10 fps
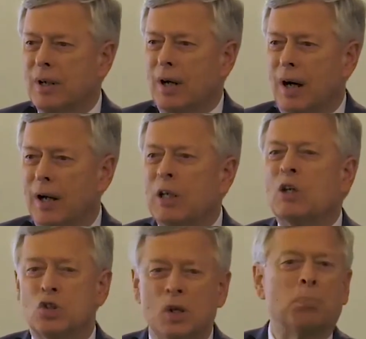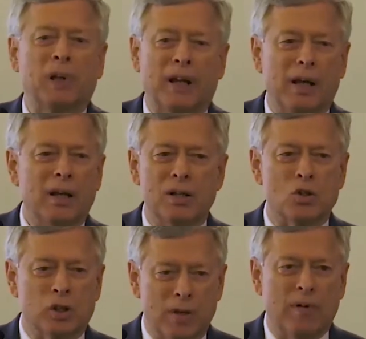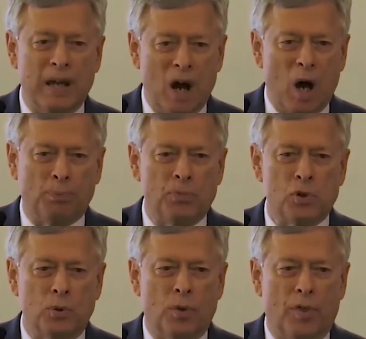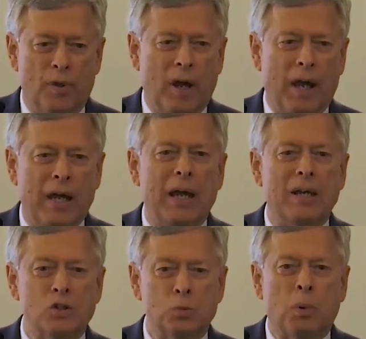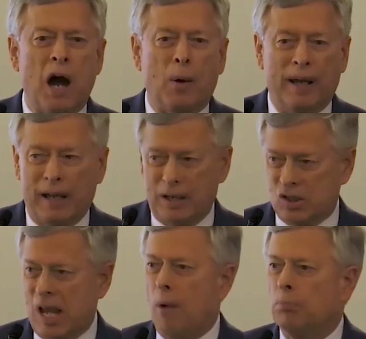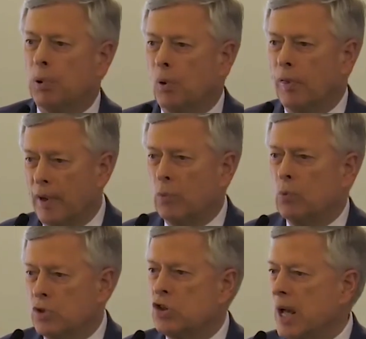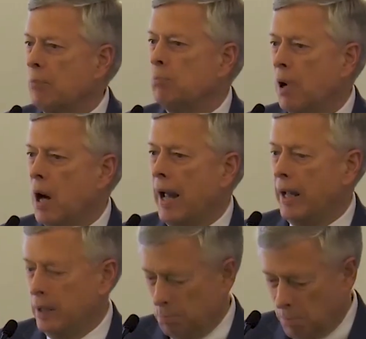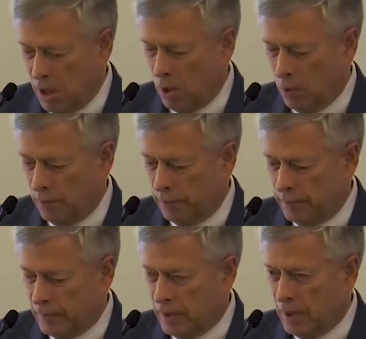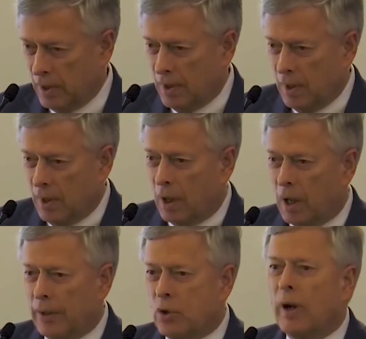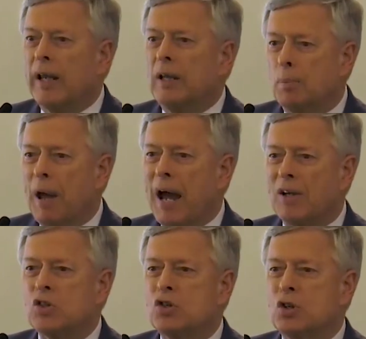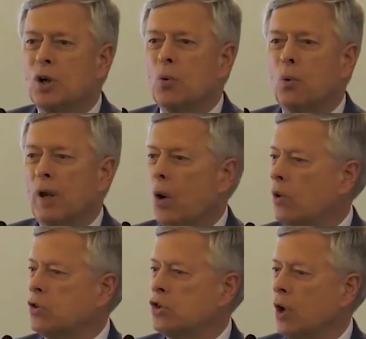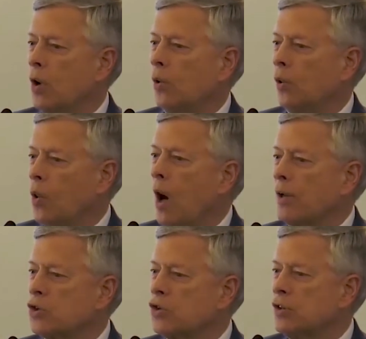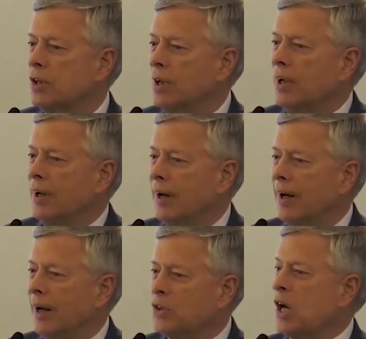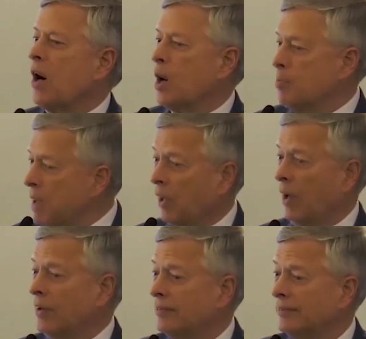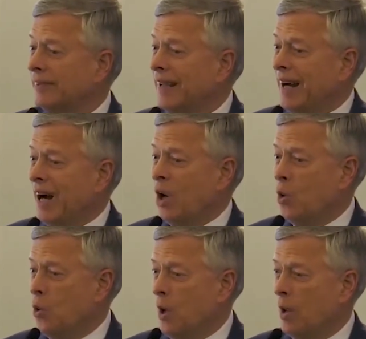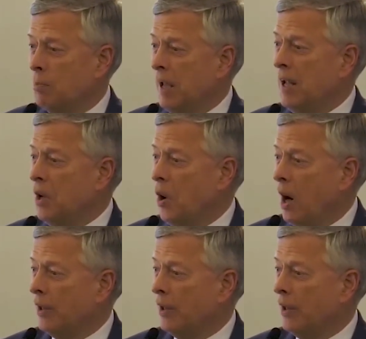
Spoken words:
it simply is living up to the inspiring example that was set by Mo. During the past year, we also lost Terry Miller, who had been our